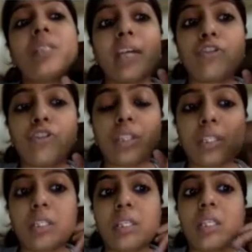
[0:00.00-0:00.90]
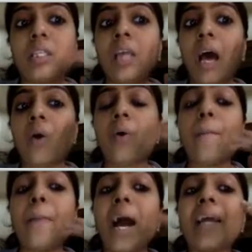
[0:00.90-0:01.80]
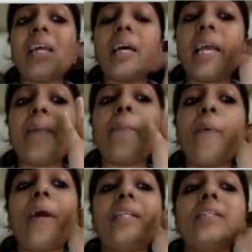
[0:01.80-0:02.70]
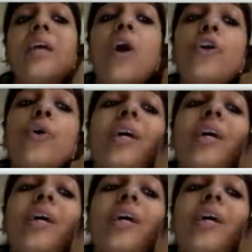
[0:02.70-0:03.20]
are the 4 sections. Now, my point is,